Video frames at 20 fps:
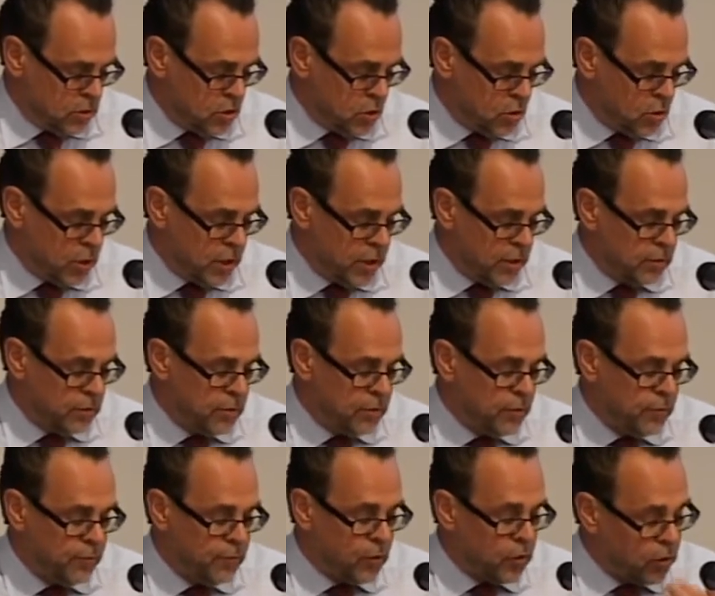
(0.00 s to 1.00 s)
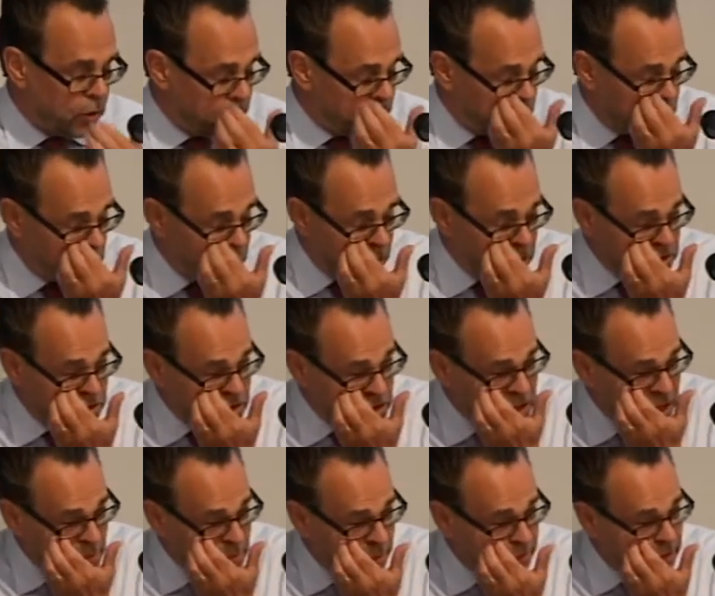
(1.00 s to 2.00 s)
So to
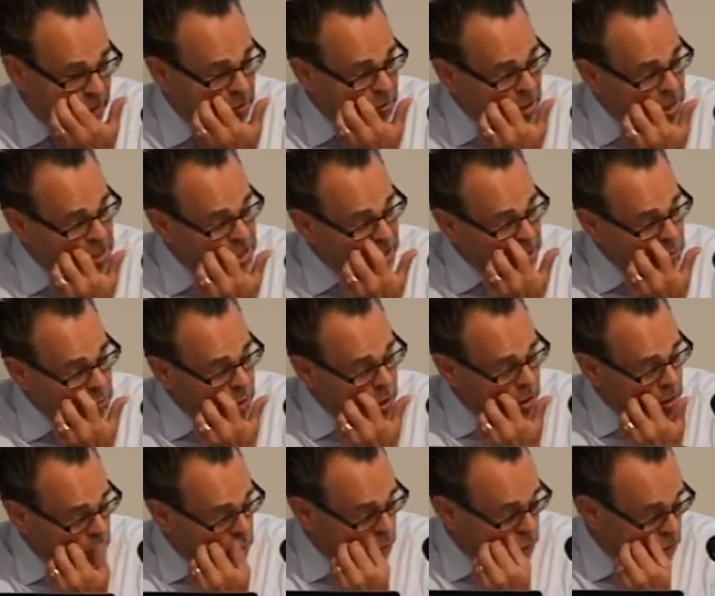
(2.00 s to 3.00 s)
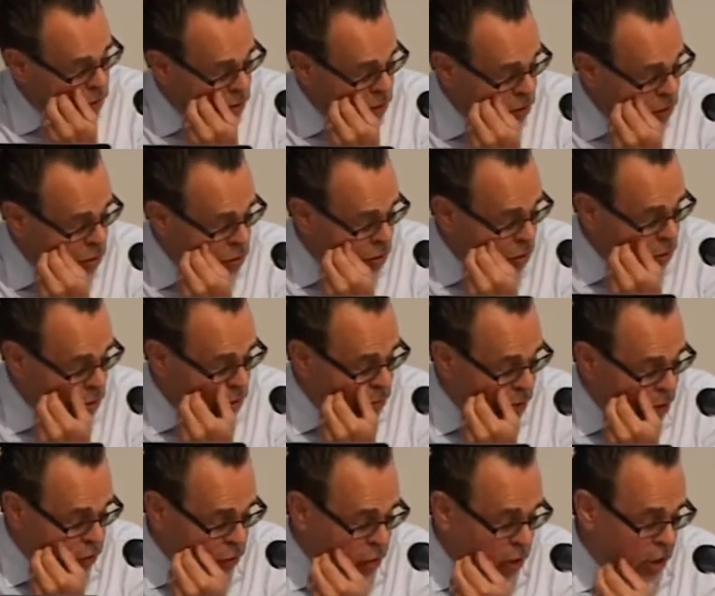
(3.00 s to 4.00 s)
answer some of the questions you
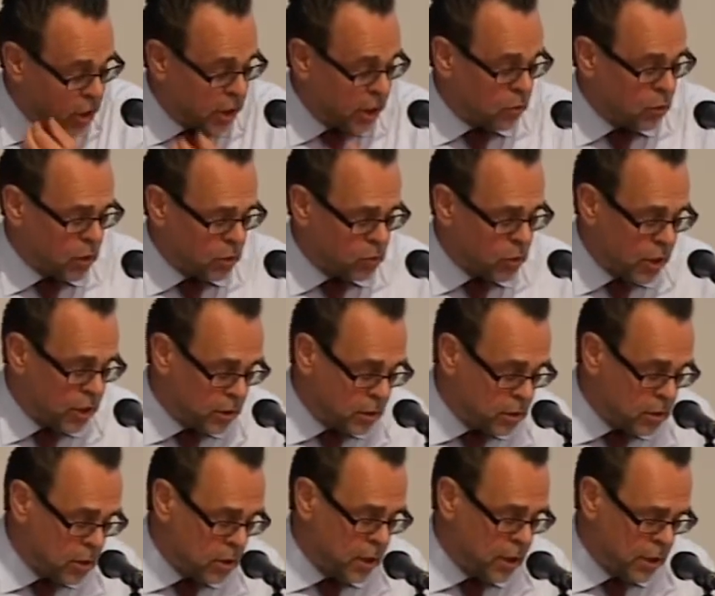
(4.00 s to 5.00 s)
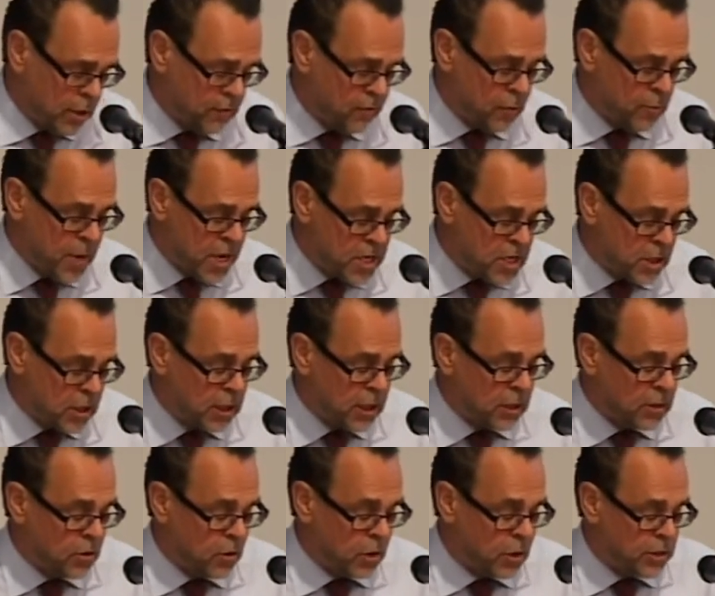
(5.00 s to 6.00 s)
talked about earlier, what were information
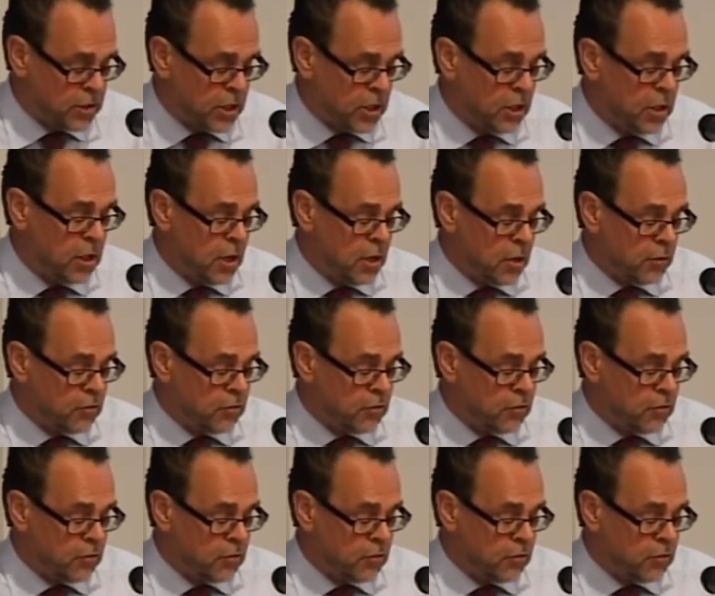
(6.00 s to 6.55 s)
technology?